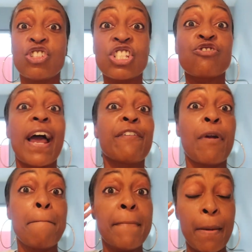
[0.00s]
Just try to
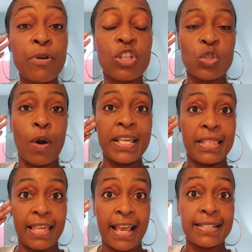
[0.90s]
remember the
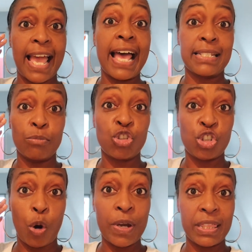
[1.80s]
twenty things as I'm
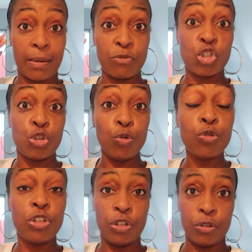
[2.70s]
showing them
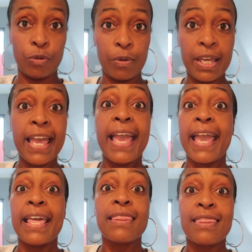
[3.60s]
to you.
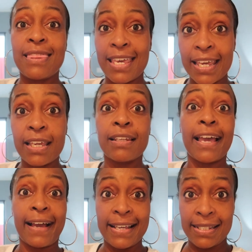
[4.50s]
And then,
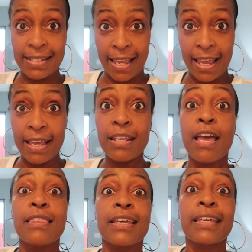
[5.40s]
like I said,
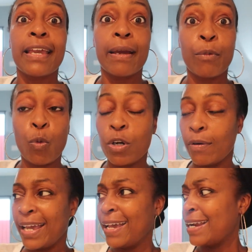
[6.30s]
the camera
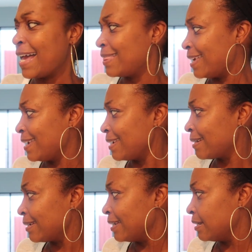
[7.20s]
will end, I
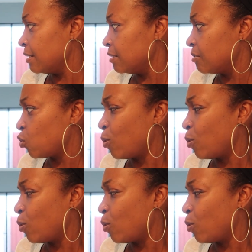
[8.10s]
think, in